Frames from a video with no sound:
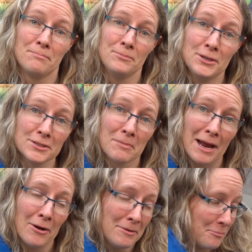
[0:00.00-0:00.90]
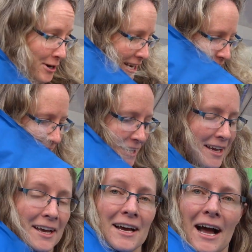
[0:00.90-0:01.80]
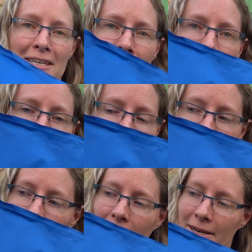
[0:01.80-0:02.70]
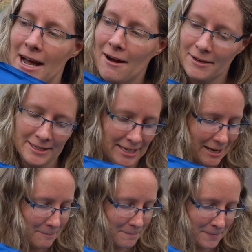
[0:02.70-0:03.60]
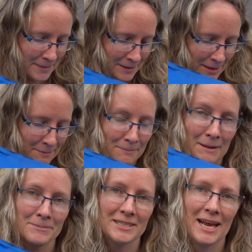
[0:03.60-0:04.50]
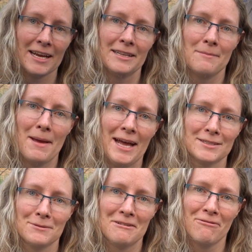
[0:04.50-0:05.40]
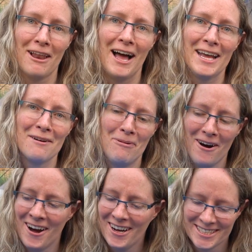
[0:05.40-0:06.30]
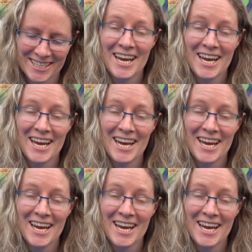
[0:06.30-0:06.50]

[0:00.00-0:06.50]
used my own breath. I tried to unroll it now and the pump sack and the mat went flying apart.